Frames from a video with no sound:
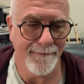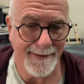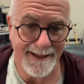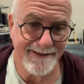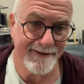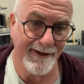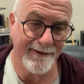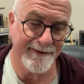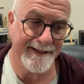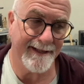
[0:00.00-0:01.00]
as the title
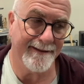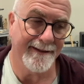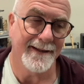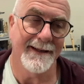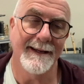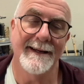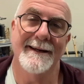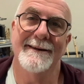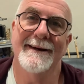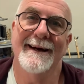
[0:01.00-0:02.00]
said,
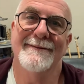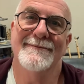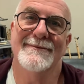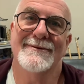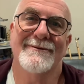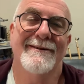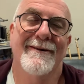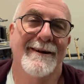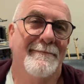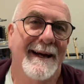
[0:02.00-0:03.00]

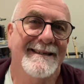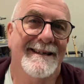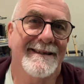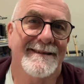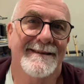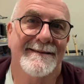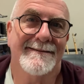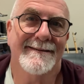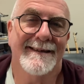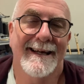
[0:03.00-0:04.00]
screenwriting basics
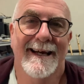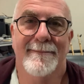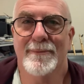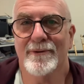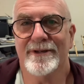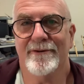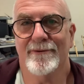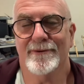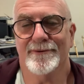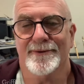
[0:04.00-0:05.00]
and bullshit
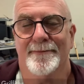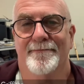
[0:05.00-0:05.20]
rules.